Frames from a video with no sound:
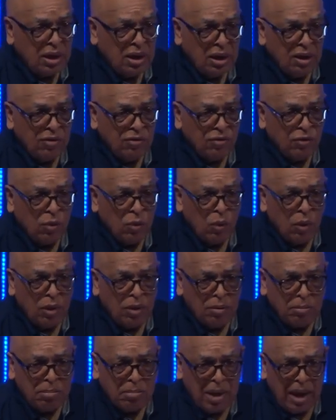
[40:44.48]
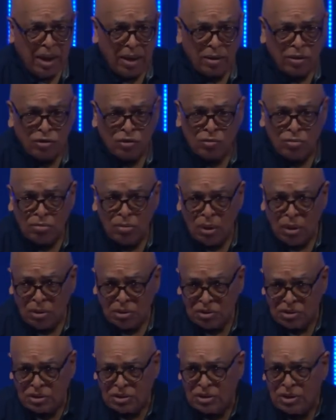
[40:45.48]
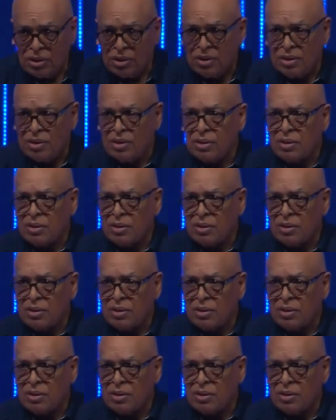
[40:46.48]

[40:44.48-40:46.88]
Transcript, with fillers: they live for what matters most.